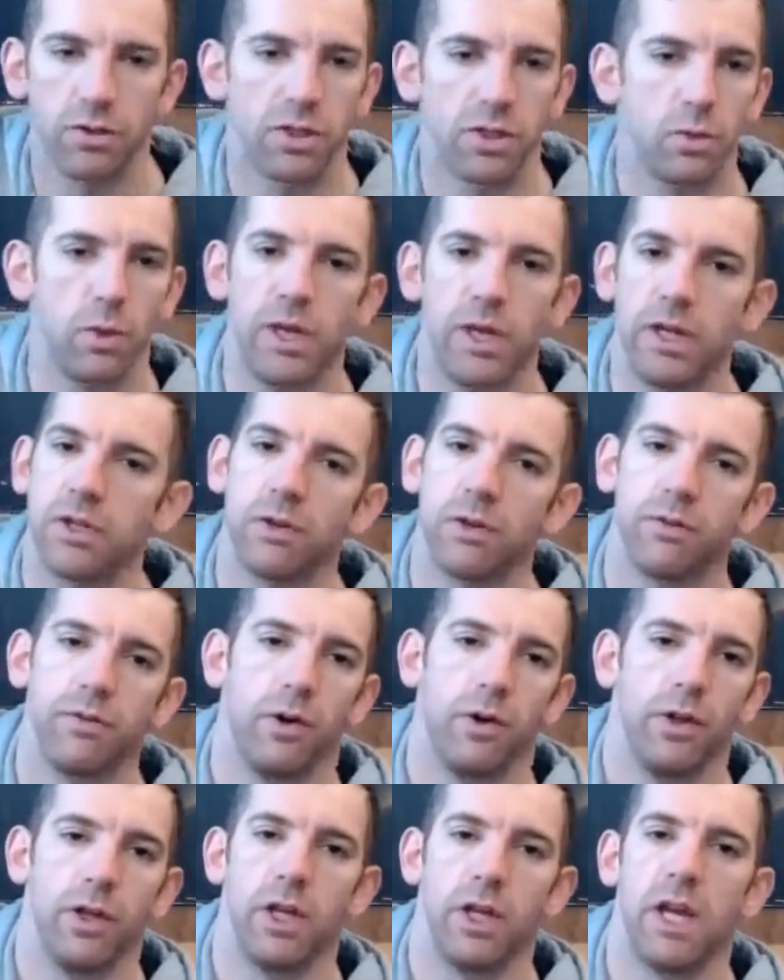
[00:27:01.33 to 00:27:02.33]
sweet stuff
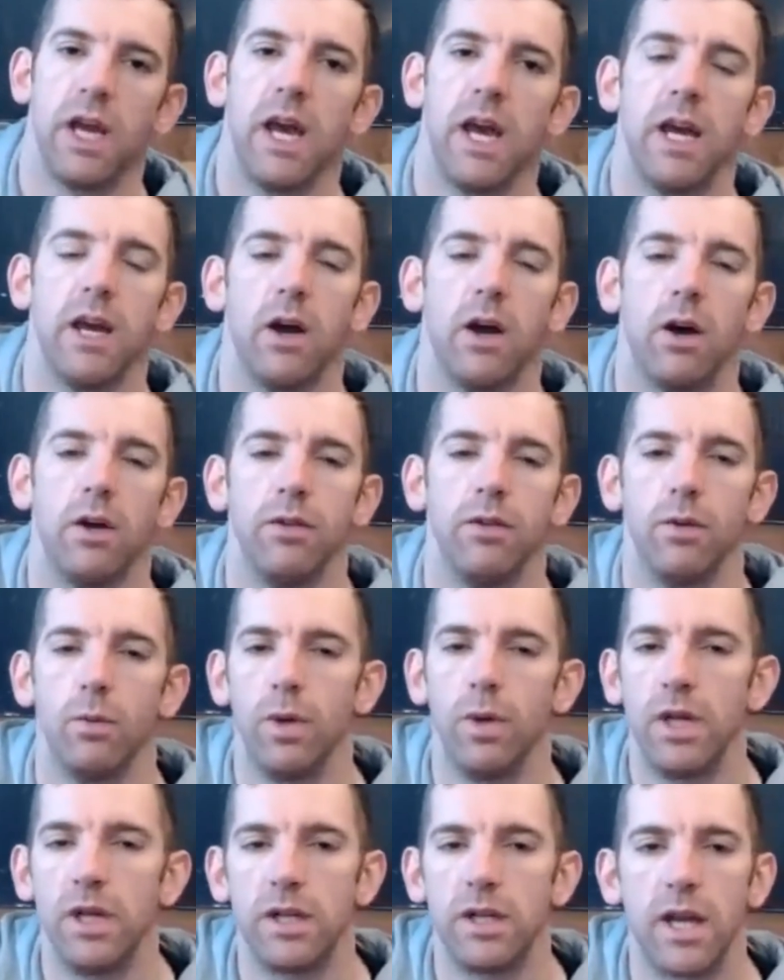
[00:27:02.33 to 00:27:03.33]
on the
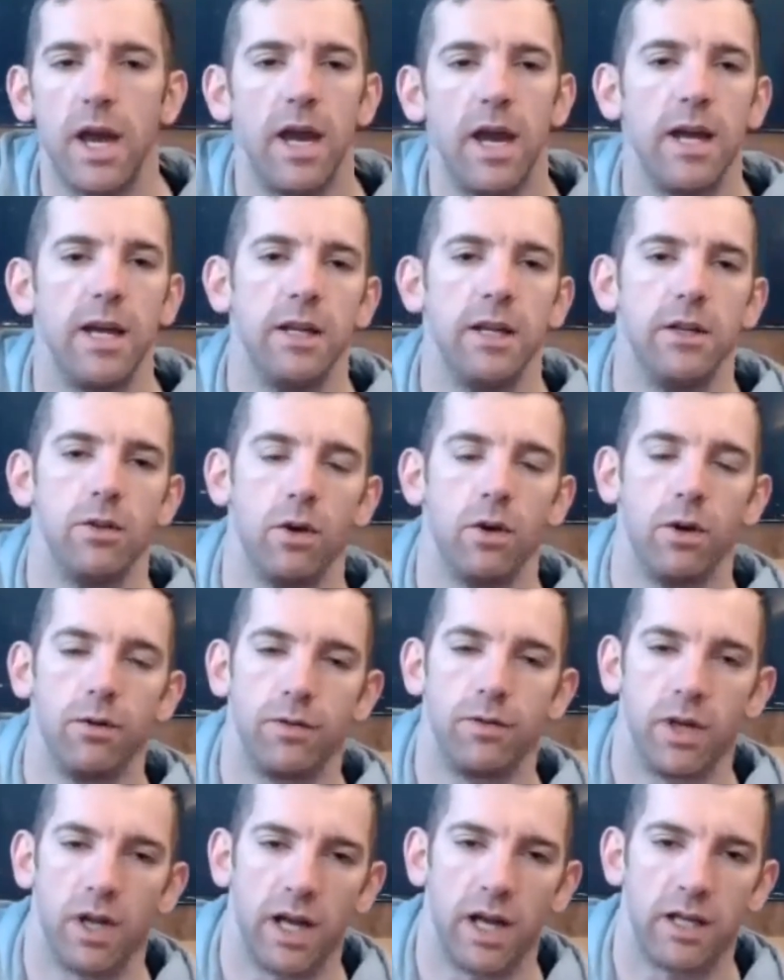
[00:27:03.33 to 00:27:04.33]
weekend, or if
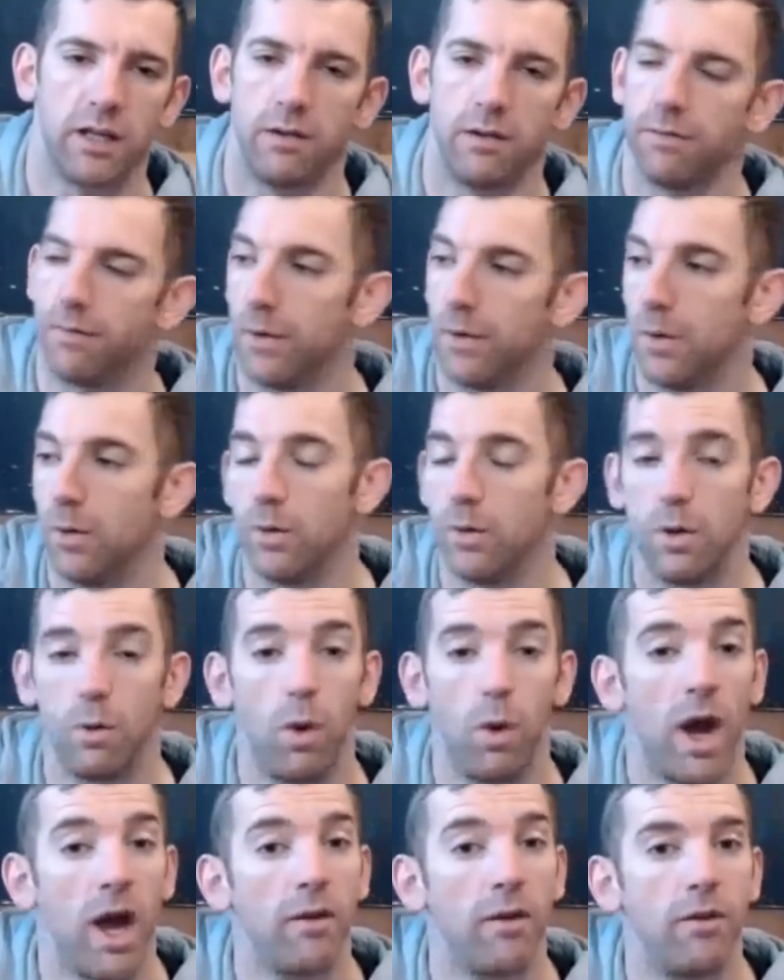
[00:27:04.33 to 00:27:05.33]
you like your food or
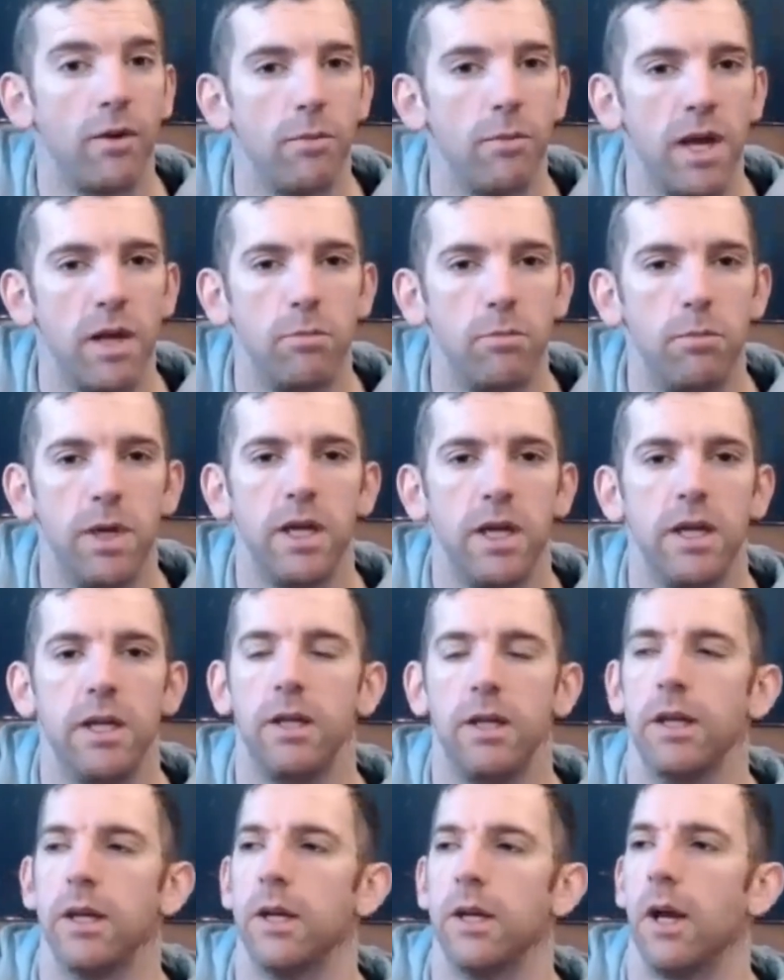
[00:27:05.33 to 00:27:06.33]
whatever it may be,
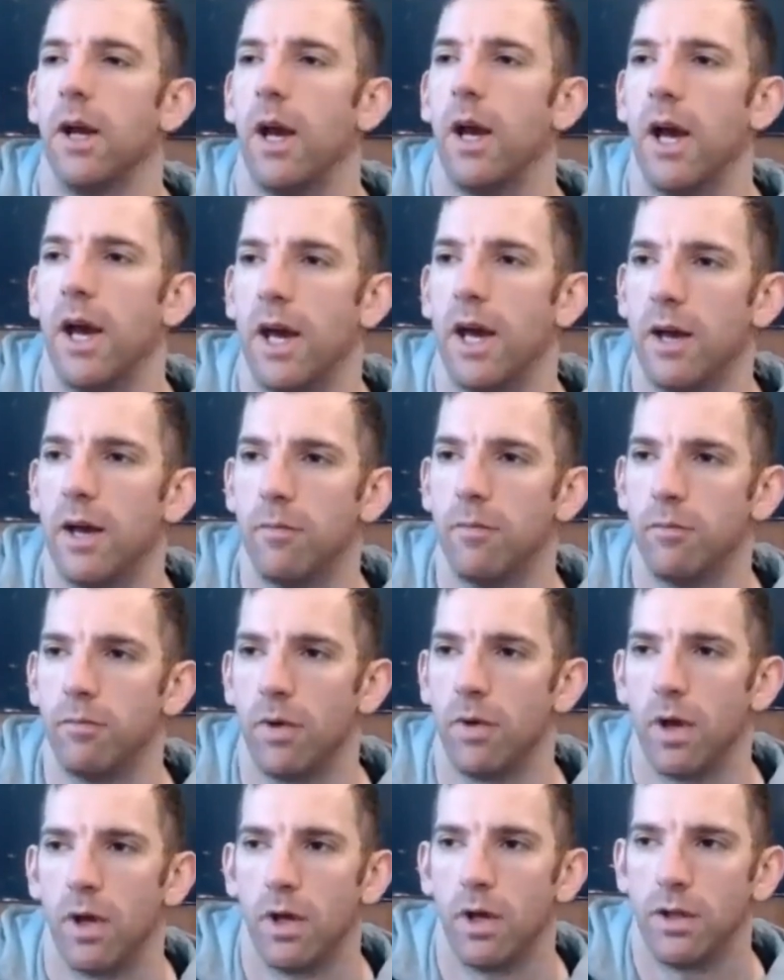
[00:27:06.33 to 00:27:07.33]

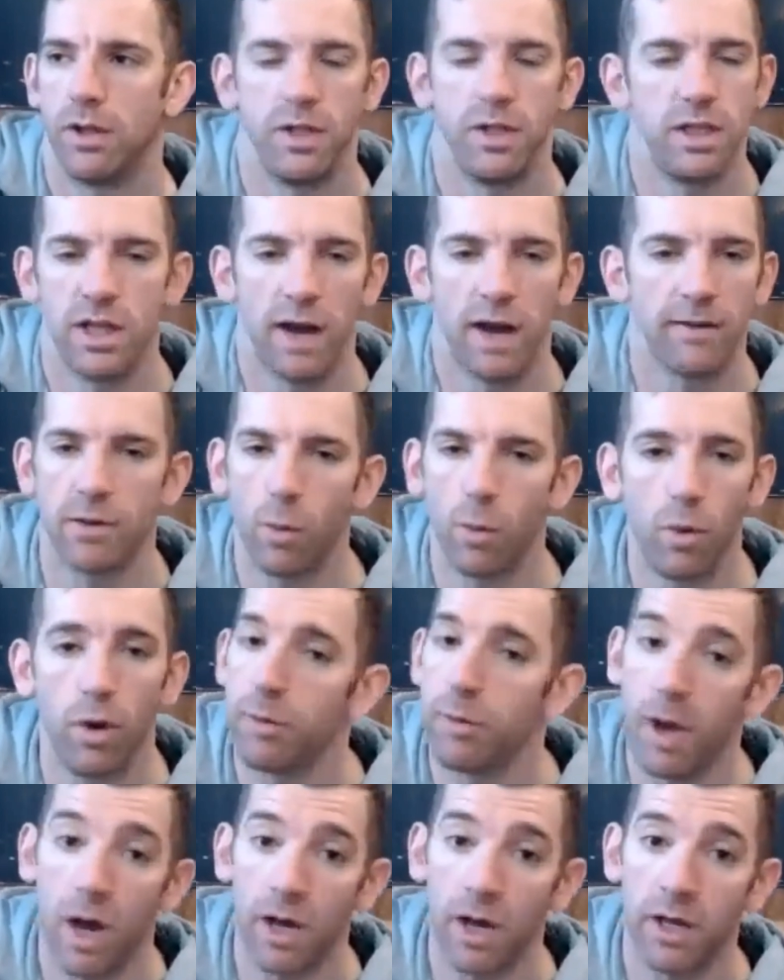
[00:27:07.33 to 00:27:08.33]
you didn't have to
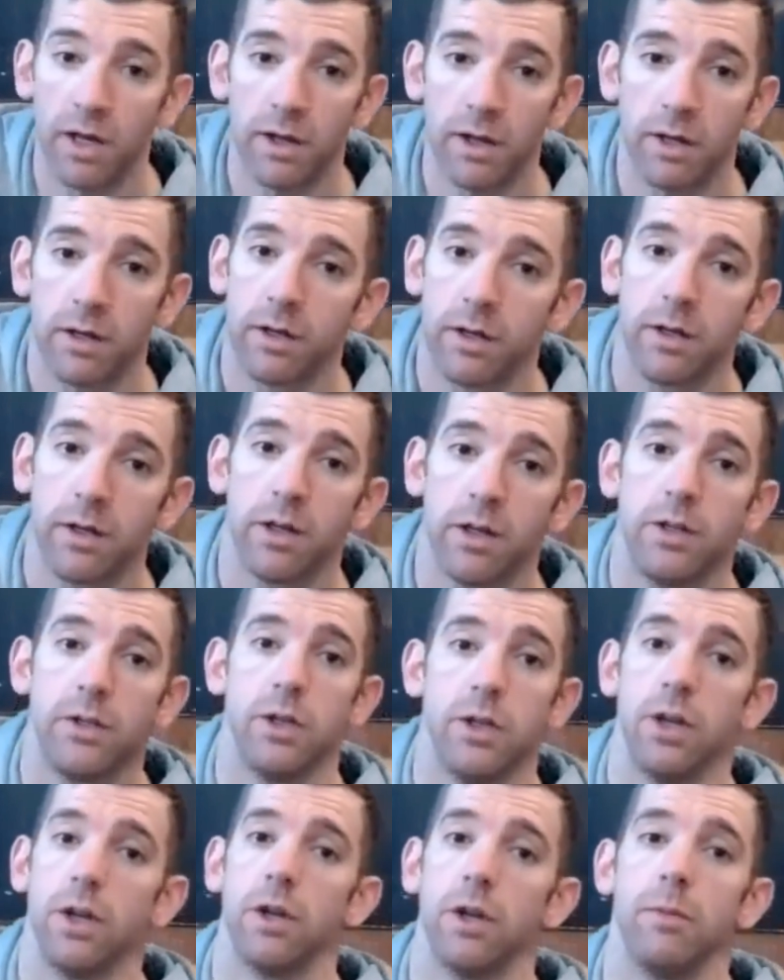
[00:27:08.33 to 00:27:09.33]
worry about it.
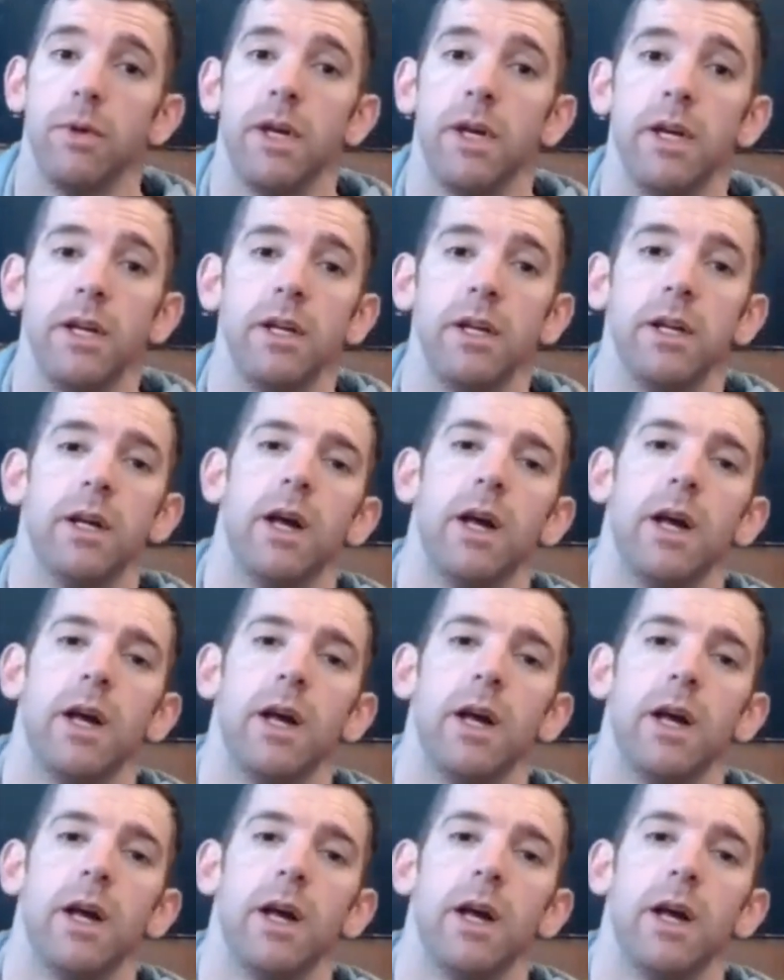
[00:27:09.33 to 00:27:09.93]
Do you know what I mean?